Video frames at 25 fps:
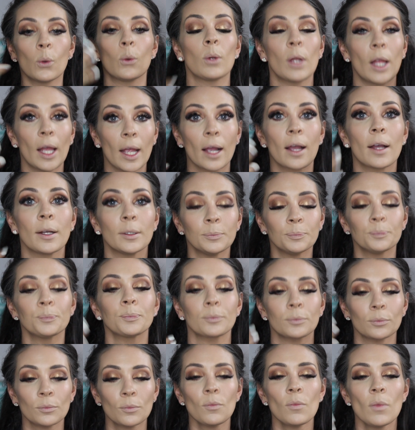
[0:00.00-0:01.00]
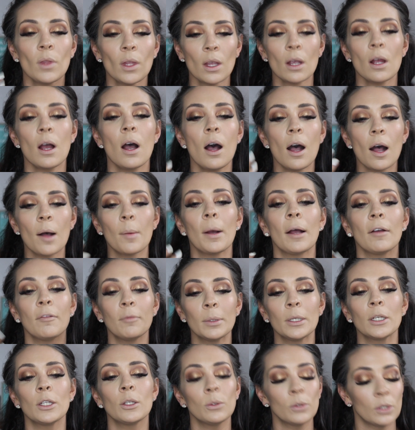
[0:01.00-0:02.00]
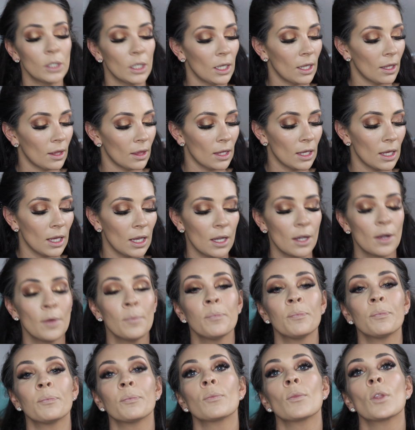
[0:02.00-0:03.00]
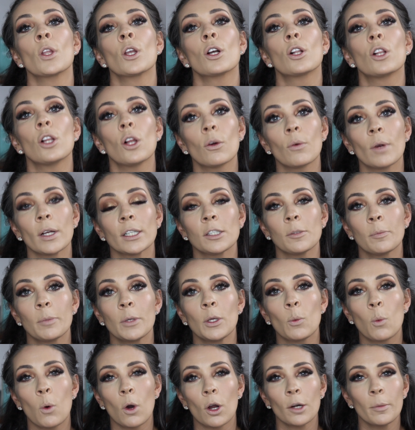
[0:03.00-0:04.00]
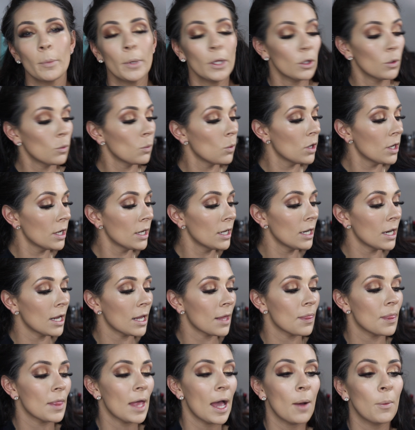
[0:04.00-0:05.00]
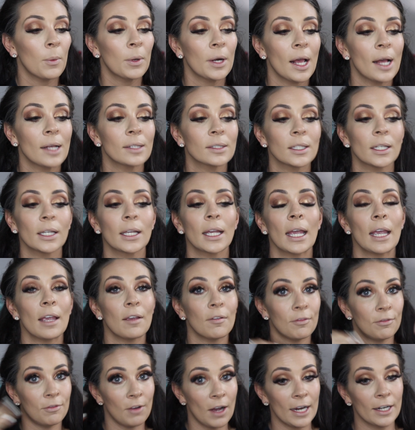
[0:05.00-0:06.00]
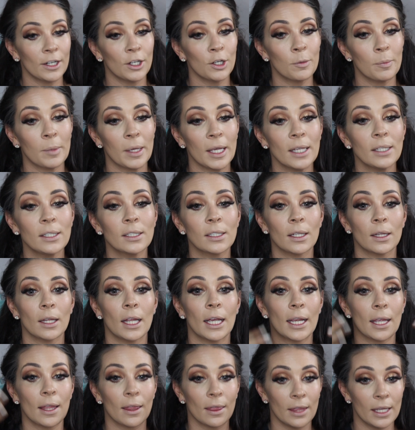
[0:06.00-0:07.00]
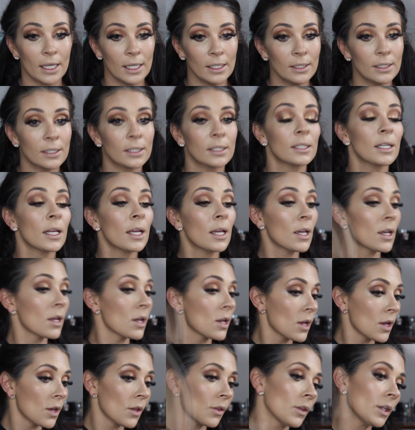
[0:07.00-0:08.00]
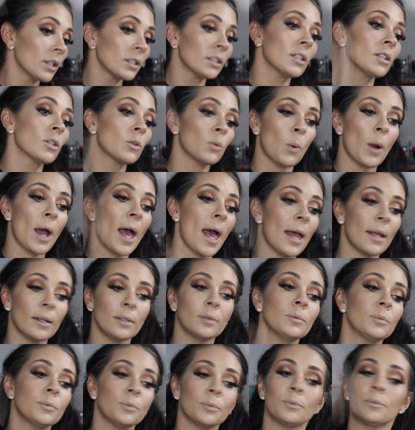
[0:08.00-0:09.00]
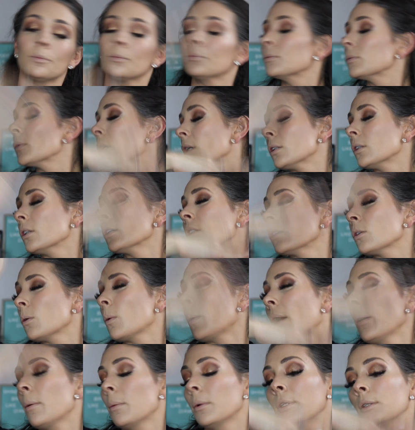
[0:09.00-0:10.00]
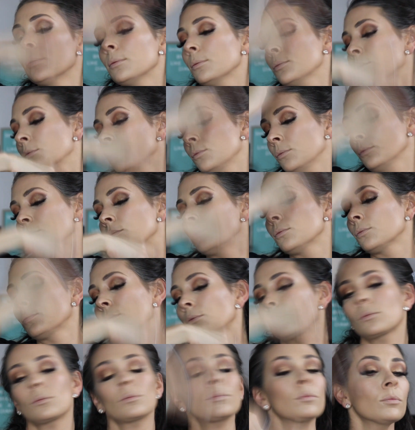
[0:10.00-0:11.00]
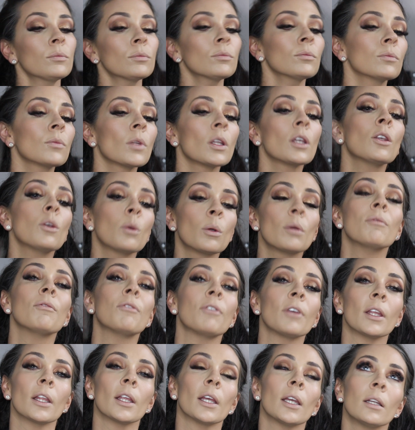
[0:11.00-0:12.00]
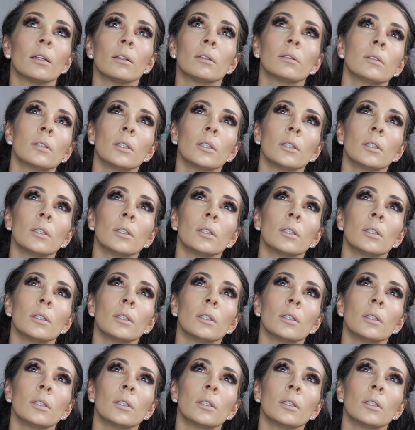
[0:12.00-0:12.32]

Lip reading: Like, I've been using the Glow Recipe Watermelon one, and that one has like a finer mist. Like this is wet. This is a wet one. Like you can feel it.